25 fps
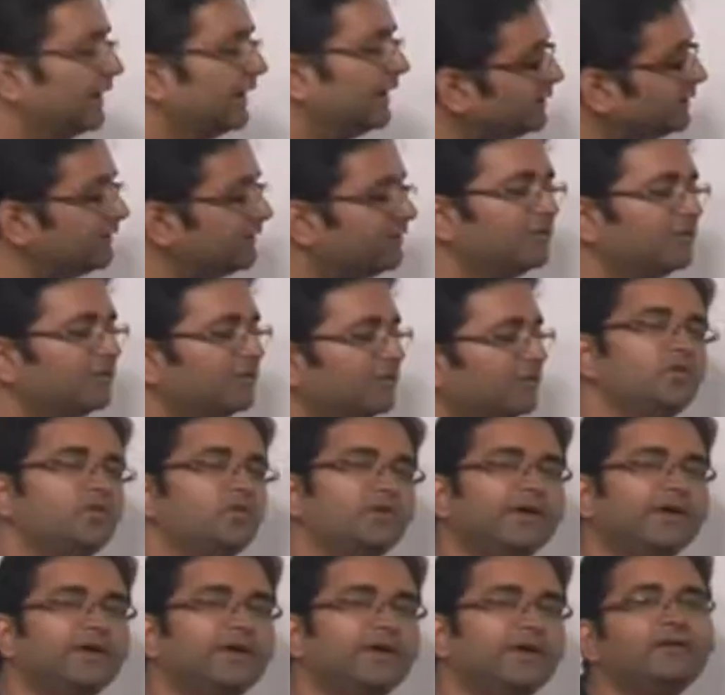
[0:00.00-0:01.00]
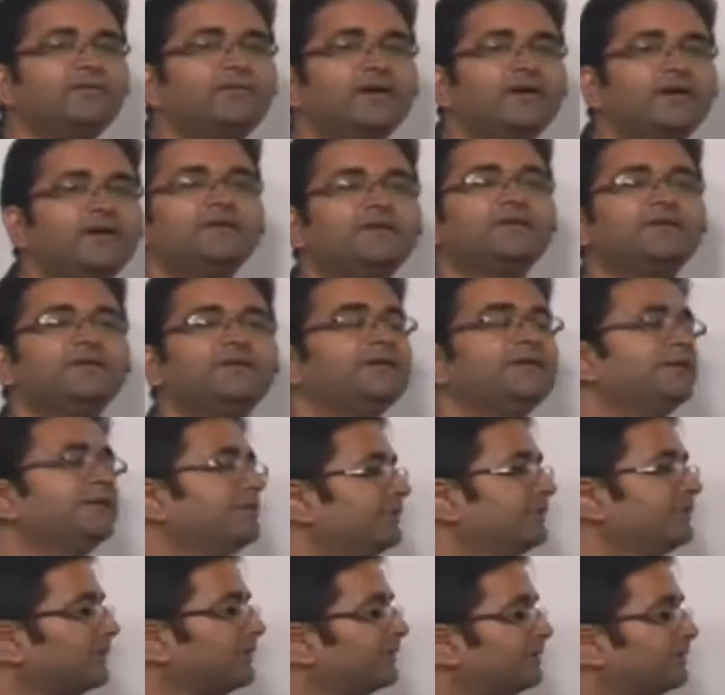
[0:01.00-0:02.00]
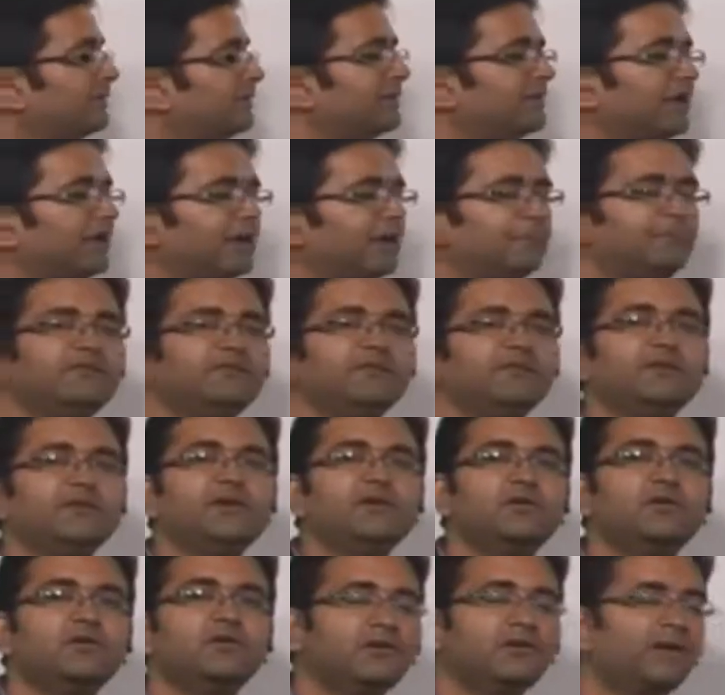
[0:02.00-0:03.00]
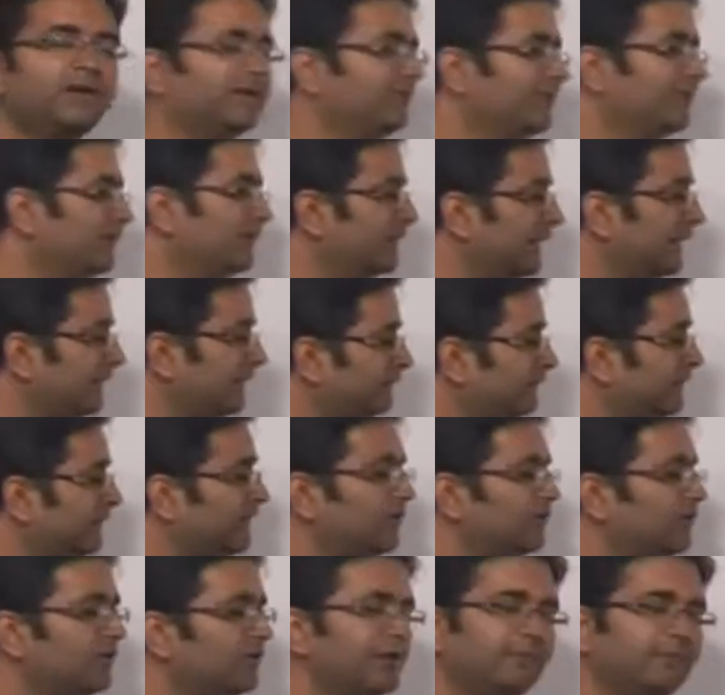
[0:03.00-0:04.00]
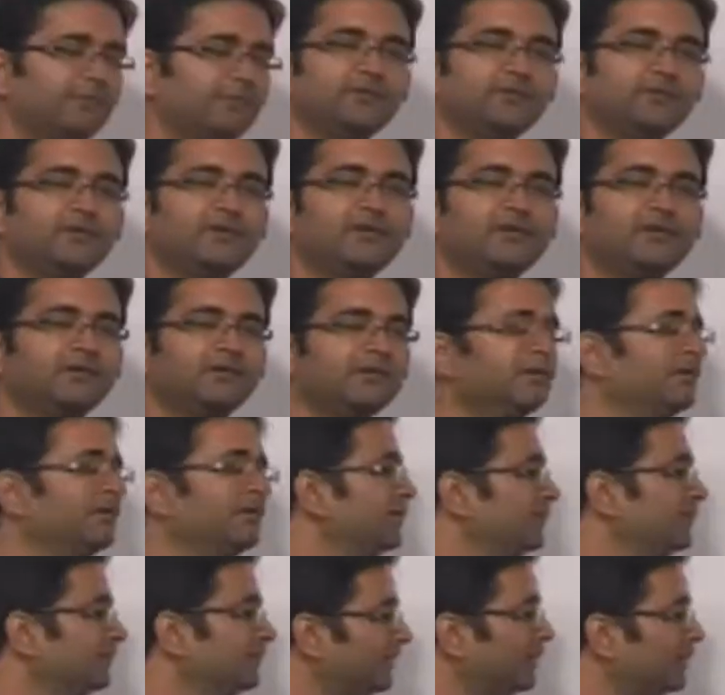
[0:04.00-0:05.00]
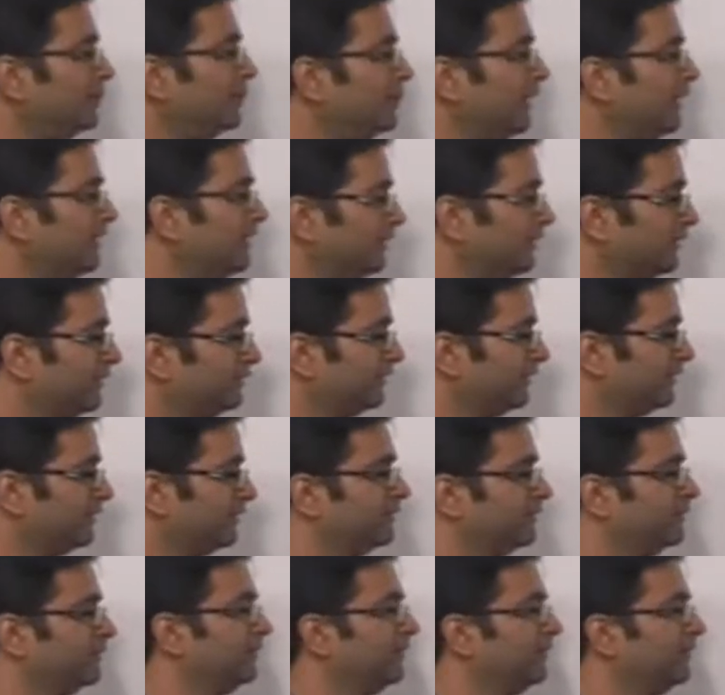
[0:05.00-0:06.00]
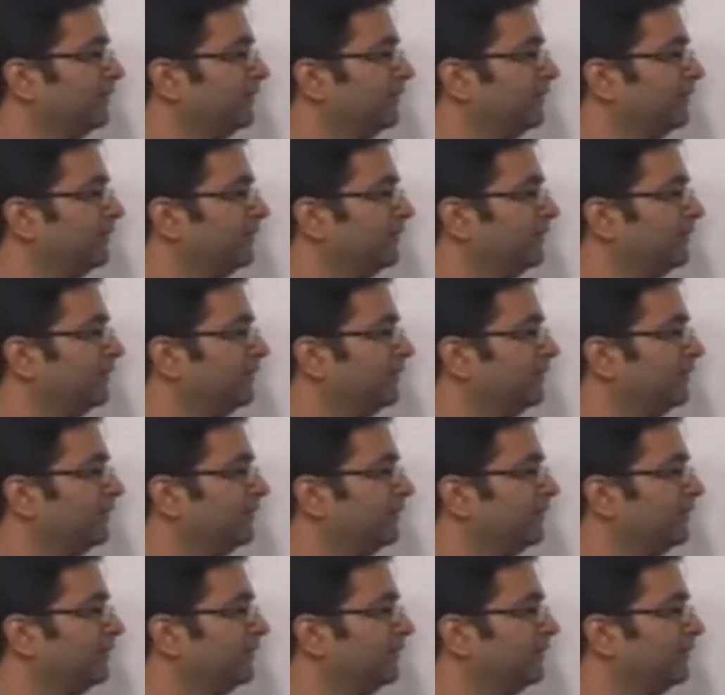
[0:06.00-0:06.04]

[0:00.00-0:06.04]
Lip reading: Again, there is a rule to identify whether the given system is time invariant or time variant or time invariant. But look at this first.